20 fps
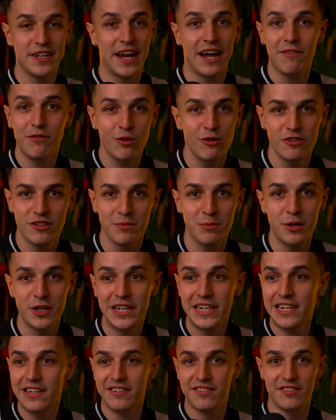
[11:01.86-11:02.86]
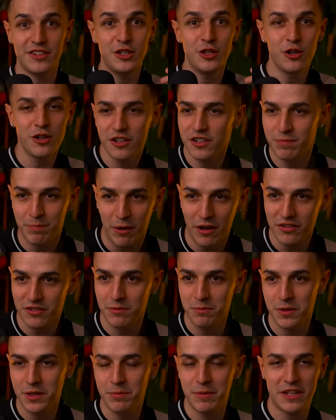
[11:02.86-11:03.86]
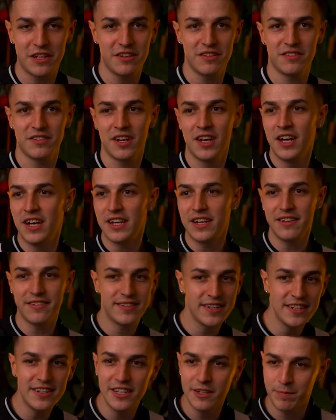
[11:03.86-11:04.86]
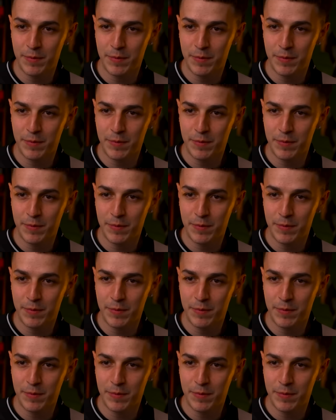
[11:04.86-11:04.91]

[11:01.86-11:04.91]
and have loads of money as young as possible because you see these